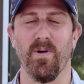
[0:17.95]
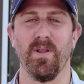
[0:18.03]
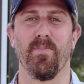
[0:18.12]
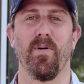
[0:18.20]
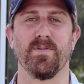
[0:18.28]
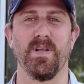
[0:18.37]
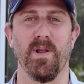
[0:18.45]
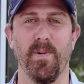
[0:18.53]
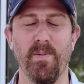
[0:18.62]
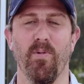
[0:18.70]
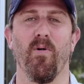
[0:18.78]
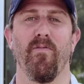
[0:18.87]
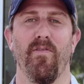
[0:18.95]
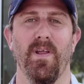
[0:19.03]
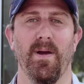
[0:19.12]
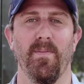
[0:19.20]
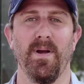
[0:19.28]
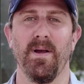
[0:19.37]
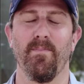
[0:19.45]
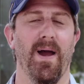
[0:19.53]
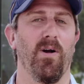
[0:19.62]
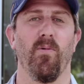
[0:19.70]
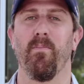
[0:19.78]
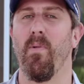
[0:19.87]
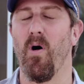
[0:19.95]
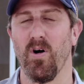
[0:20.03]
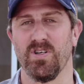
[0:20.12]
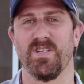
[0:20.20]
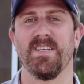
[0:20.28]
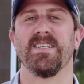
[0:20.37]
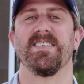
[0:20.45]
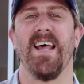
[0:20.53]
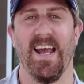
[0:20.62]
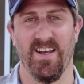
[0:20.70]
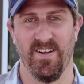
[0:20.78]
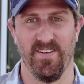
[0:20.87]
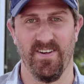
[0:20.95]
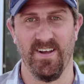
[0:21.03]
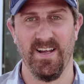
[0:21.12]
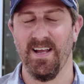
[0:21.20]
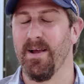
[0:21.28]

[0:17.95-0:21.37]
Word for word: With a property that we bought for them back on March the 2nd.